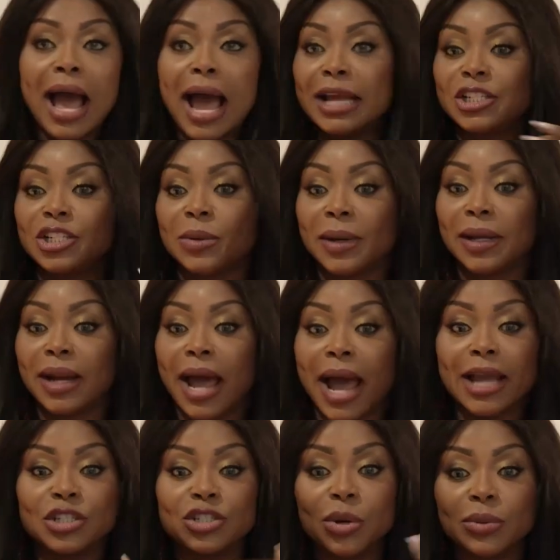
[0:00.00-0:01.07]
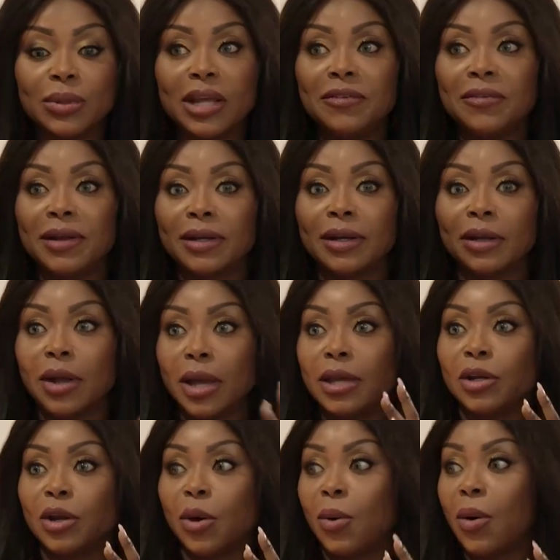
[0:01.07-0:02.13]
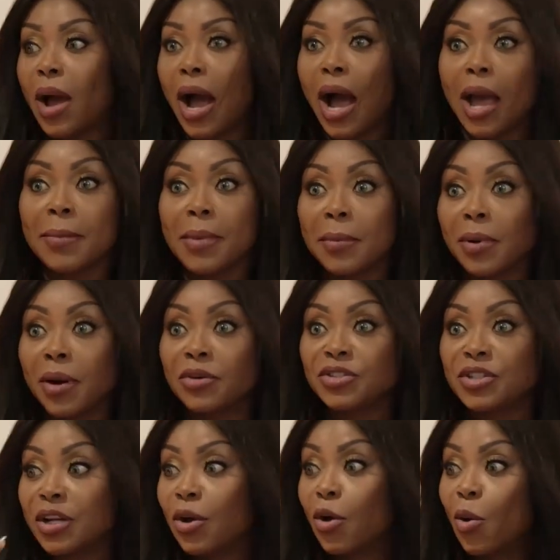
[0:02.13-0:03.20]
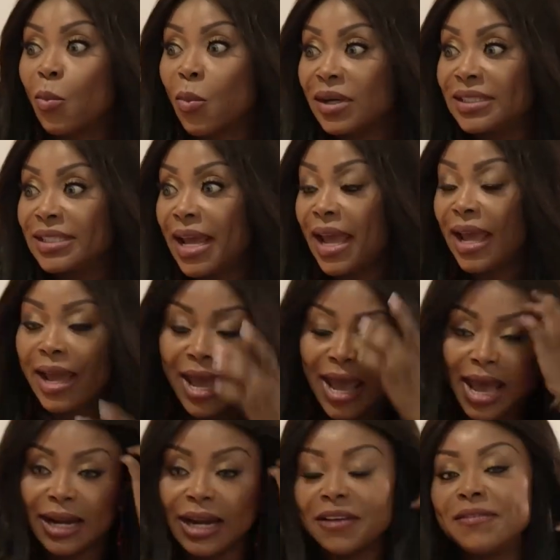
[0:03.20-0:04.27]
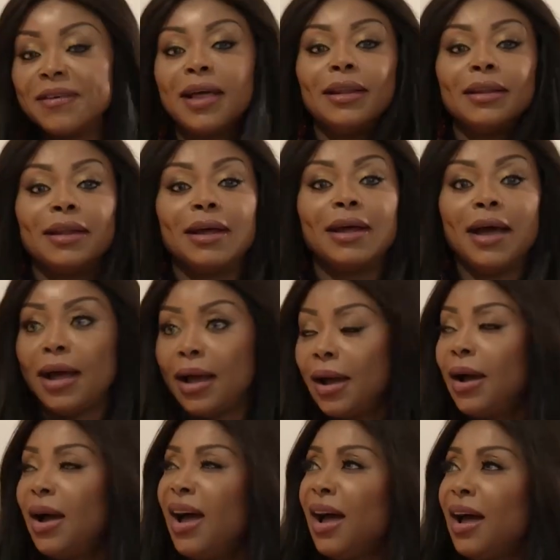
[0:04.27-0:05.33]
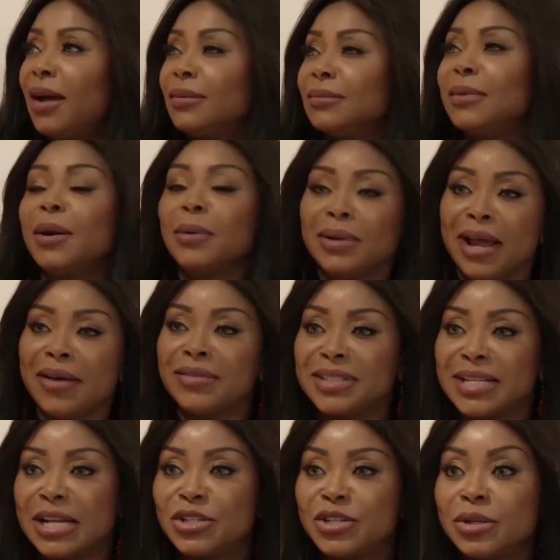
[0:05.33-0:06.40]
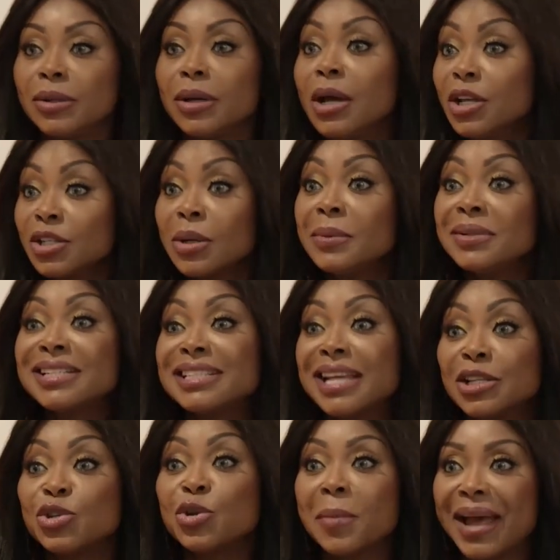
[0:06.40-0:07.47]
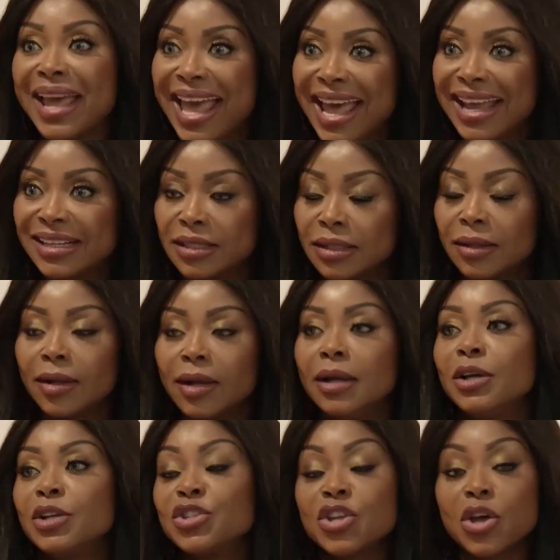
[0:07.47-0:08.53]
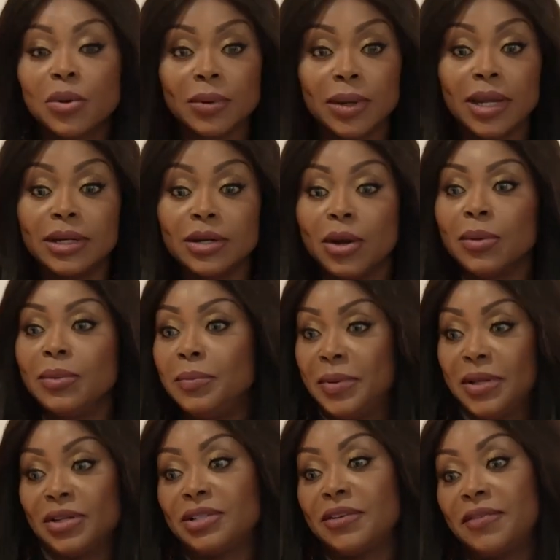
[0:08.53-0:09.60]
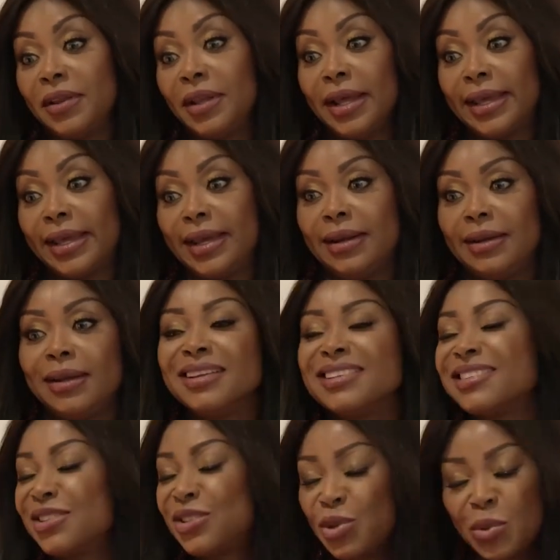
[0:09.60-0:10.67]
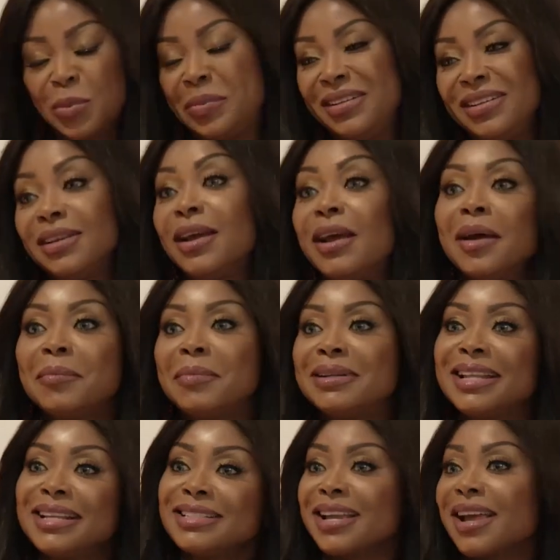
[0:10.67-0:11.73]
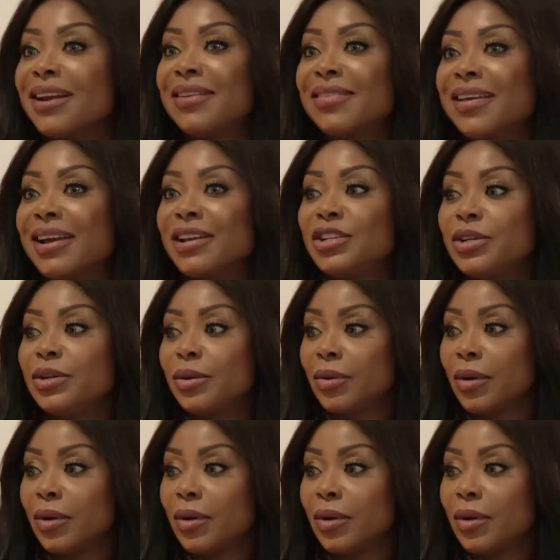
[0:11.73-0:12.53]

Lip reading: I do it. I don't even, you know, I remember I was sitting home one day and I felt, I want to have a tattoo. Someone did tattoo my head. So, you know, because I felt like it. Stupid. But that's the kind of thing I do.